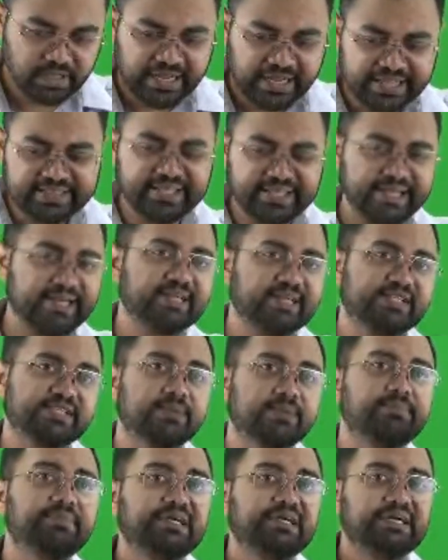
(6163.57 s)
And there are
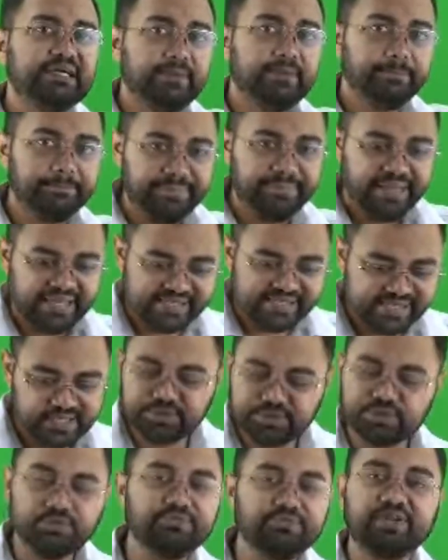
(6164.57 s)
some
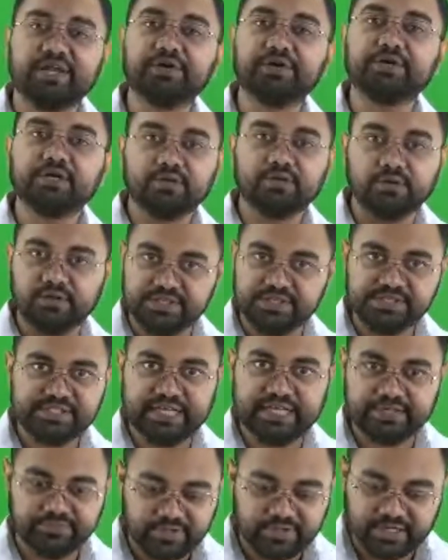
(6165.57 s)
basics of nanotechnology
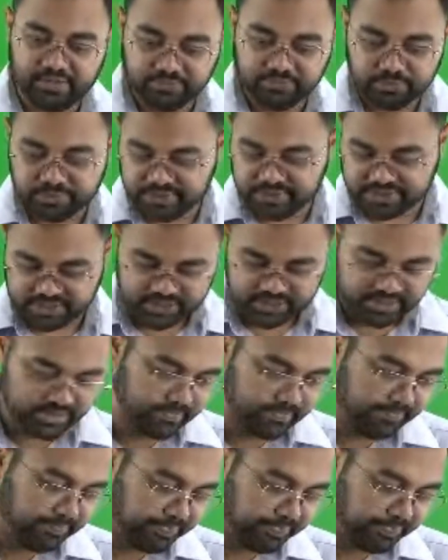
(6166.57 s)
that we have to discuss.